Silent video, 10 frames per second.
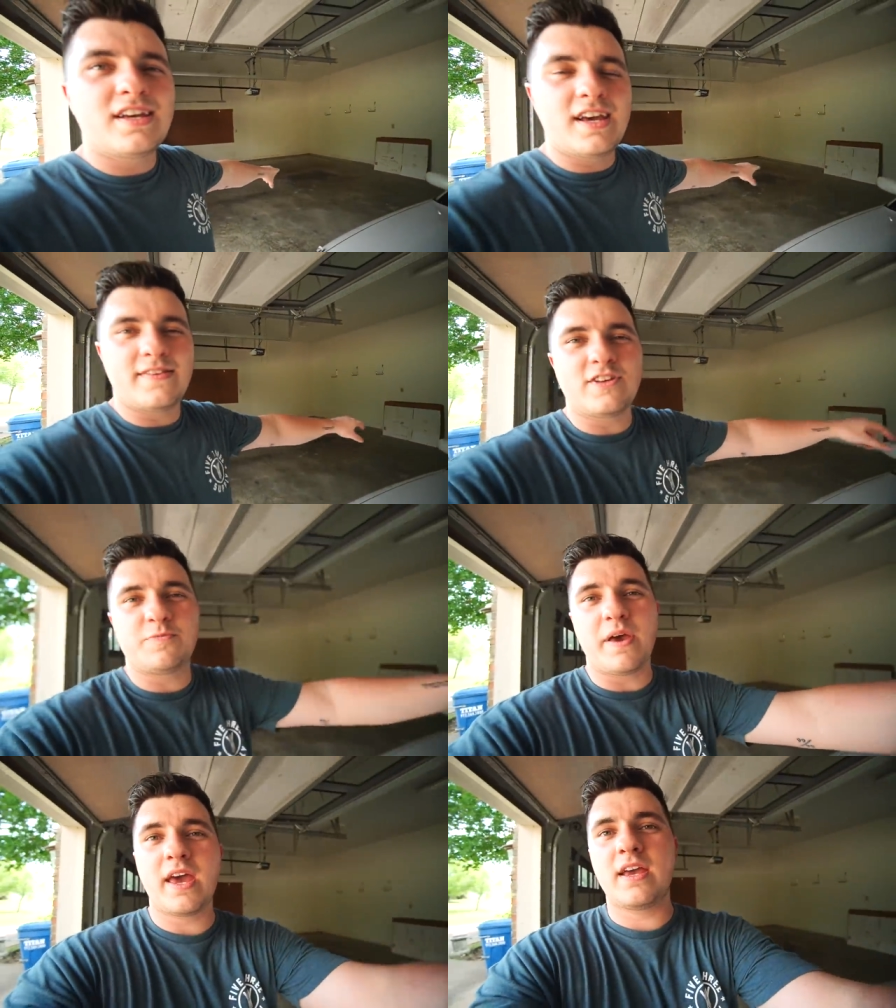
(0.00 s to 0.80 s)
in this
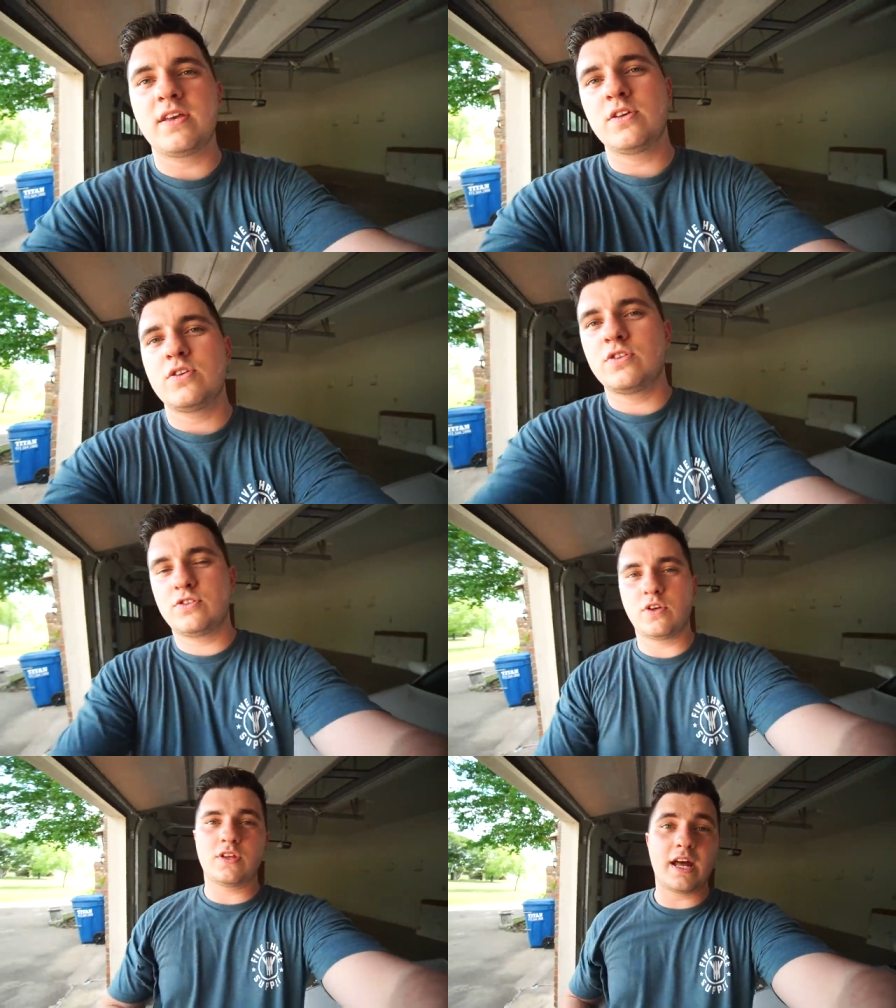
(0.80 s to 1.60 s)
bay
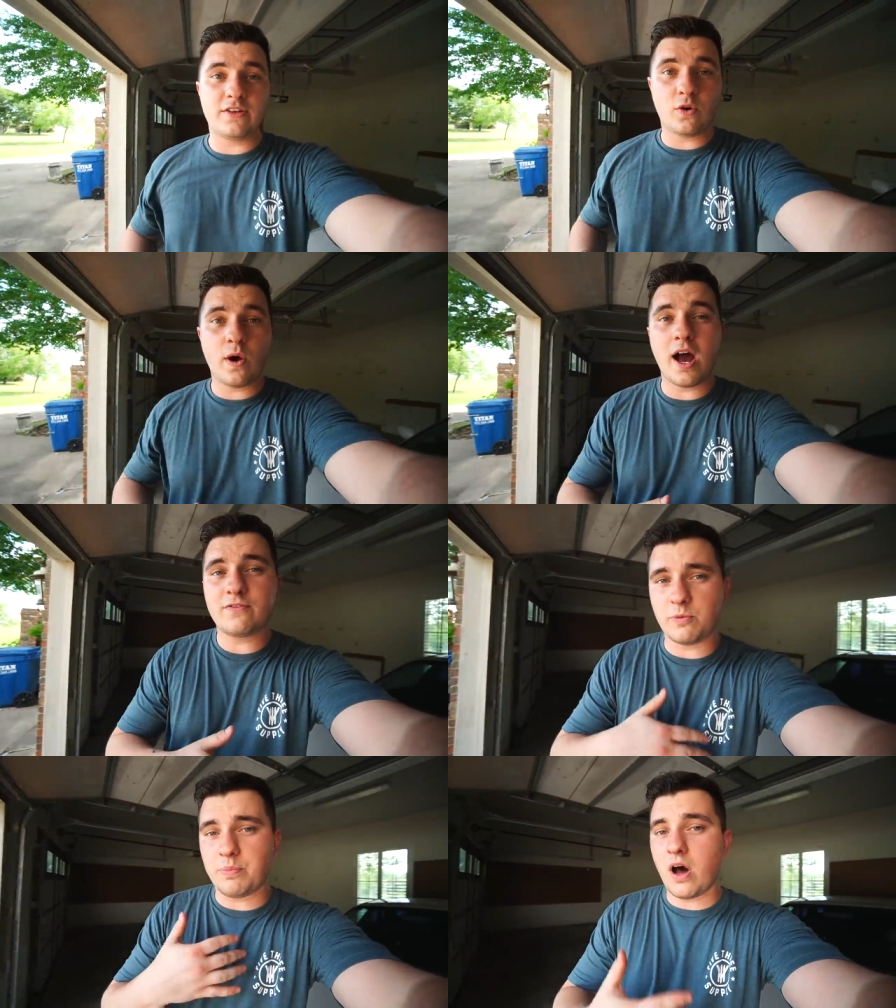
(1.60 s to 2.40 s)
so that I don't
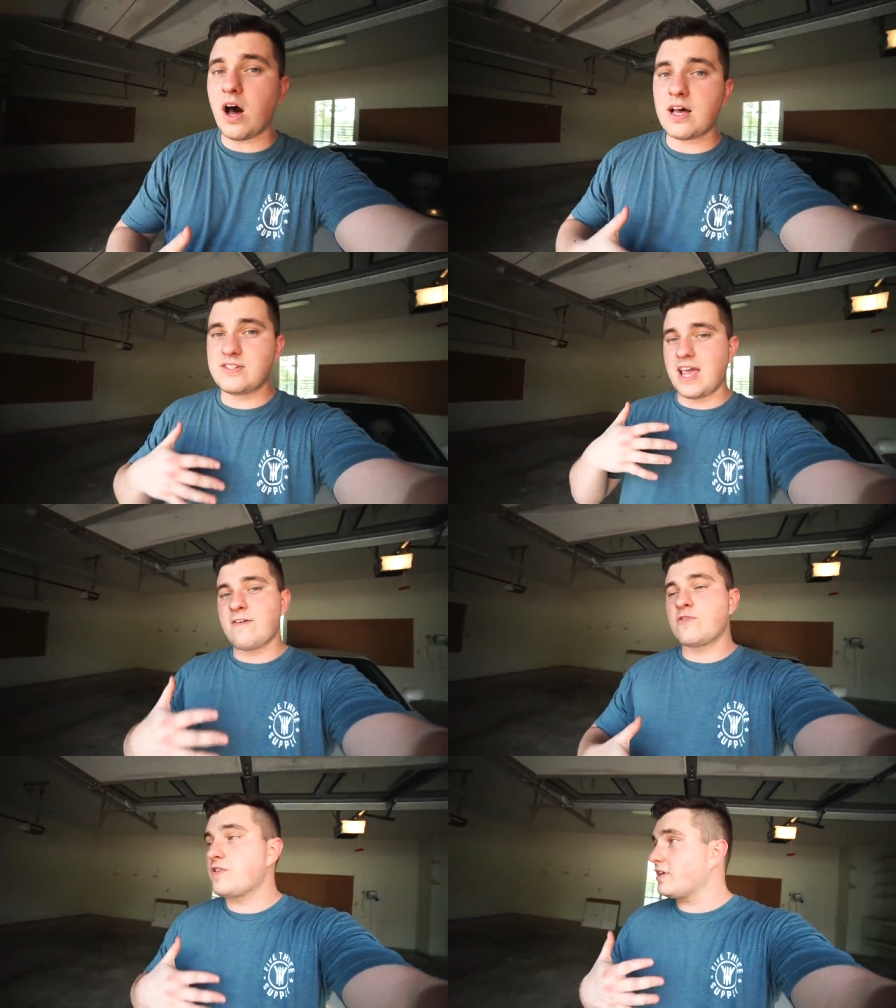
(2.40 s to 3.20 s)
have to pause
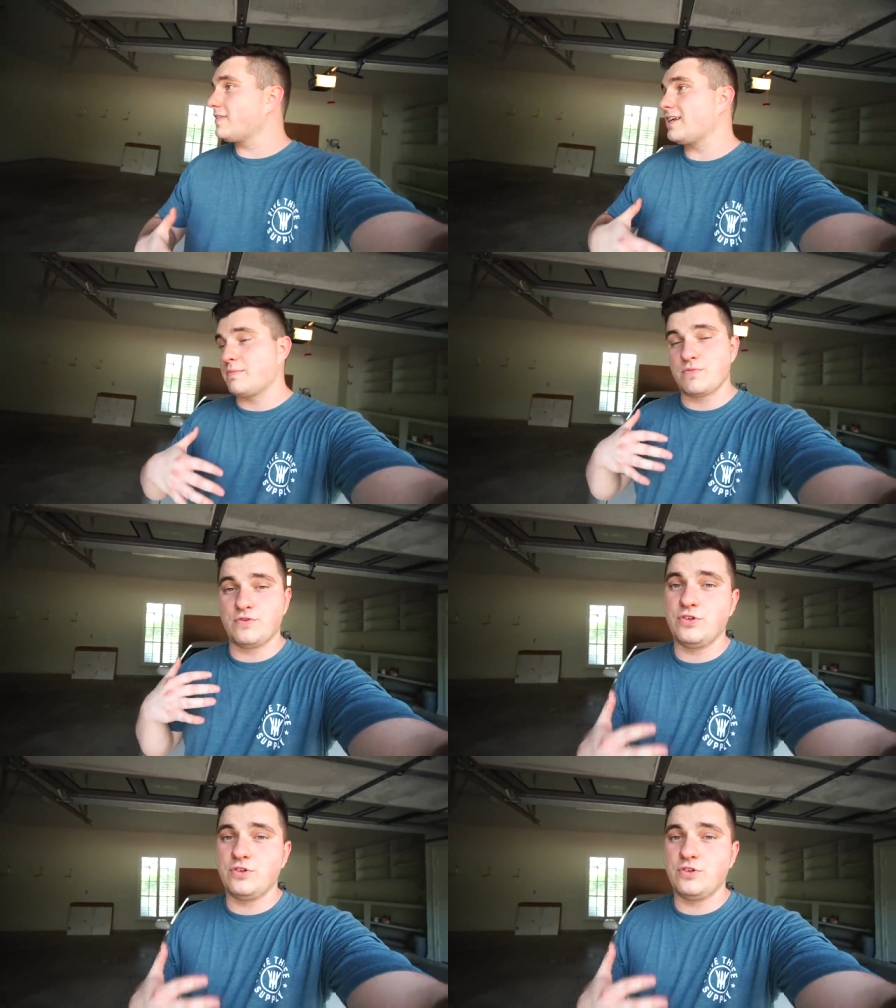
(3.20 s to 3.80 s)
everything that I'm